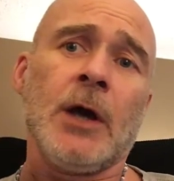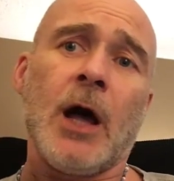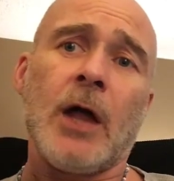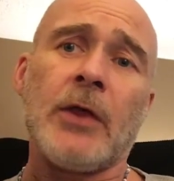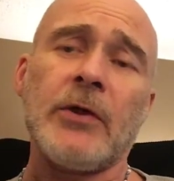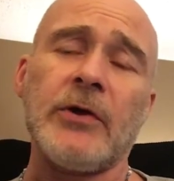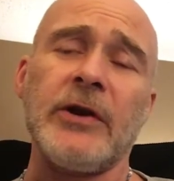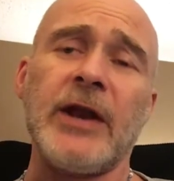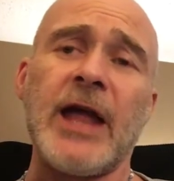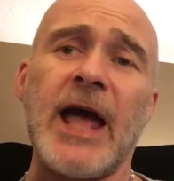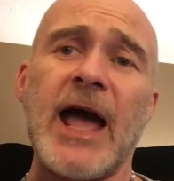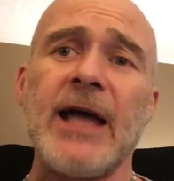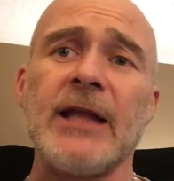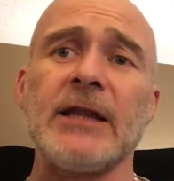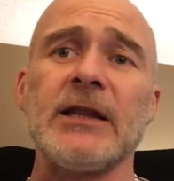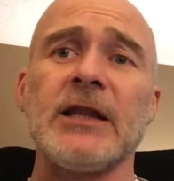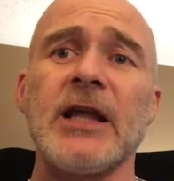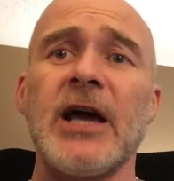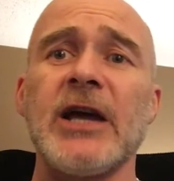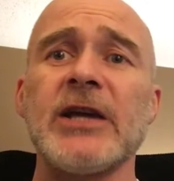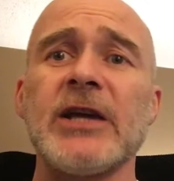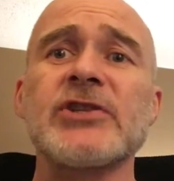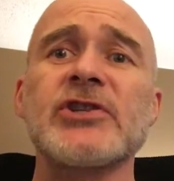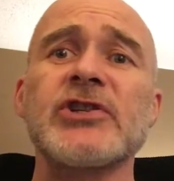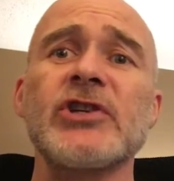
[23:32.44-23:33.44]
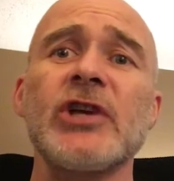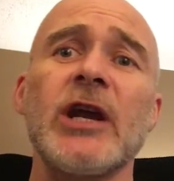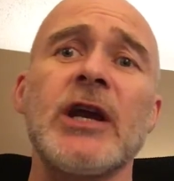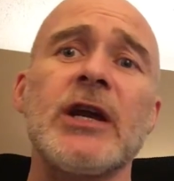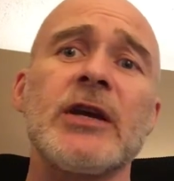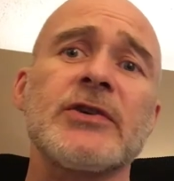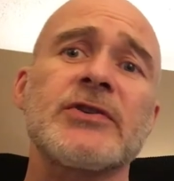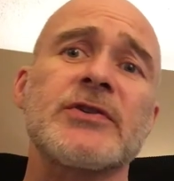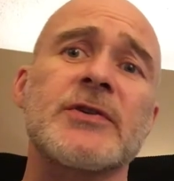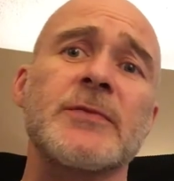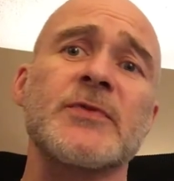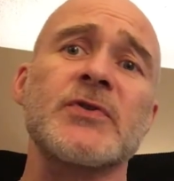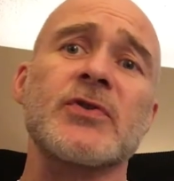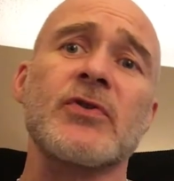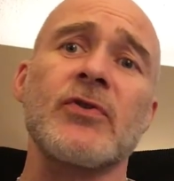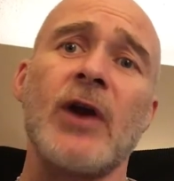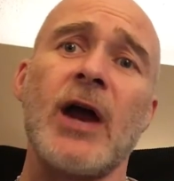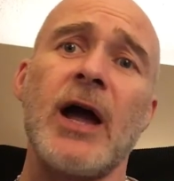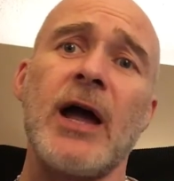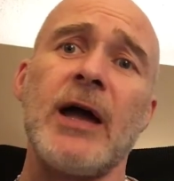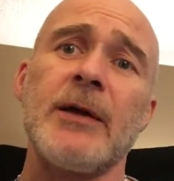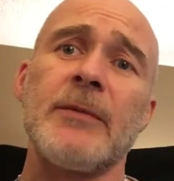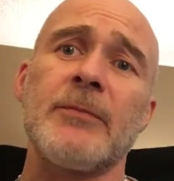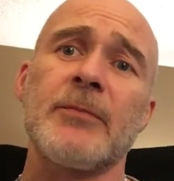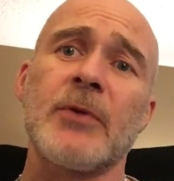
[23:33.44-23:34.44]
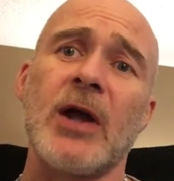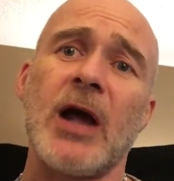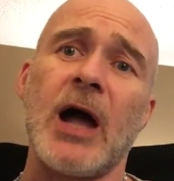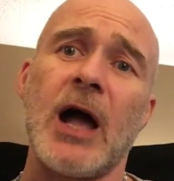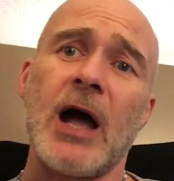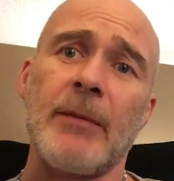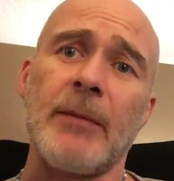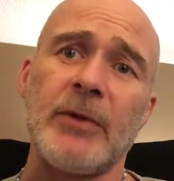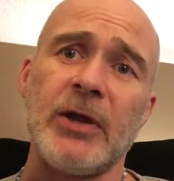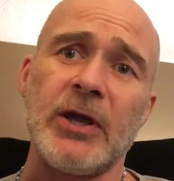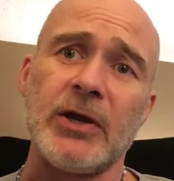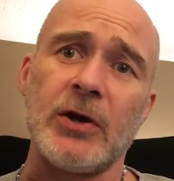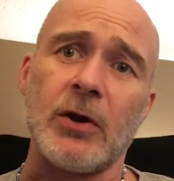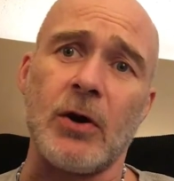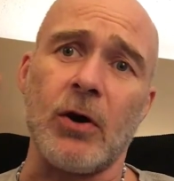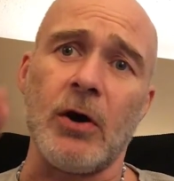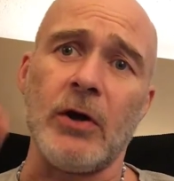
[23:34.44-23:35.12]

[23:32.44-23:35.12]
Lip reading: Other than that, like, share, subscribe, comment,